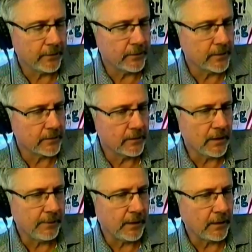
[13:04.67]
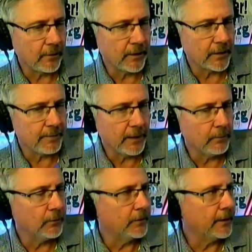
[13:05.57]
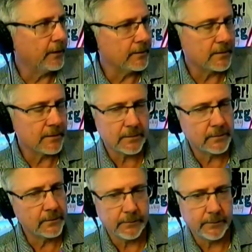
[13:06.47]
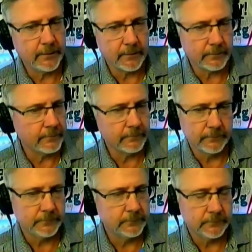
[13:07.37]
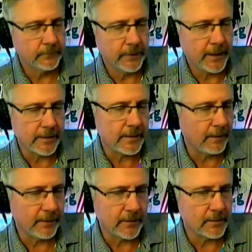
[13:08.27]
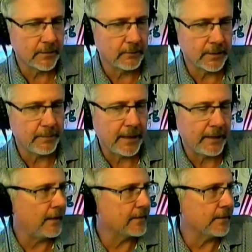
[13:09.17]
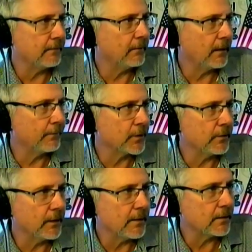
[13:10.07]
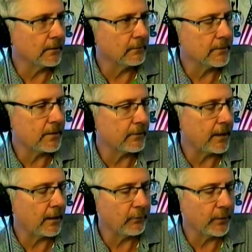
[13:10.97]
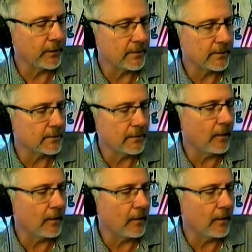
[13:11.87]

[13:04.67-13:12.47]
just deeming an area expendable, and it's uh, you know, hate to say, it, but just to expand the housing opportunities in Southern California, this is not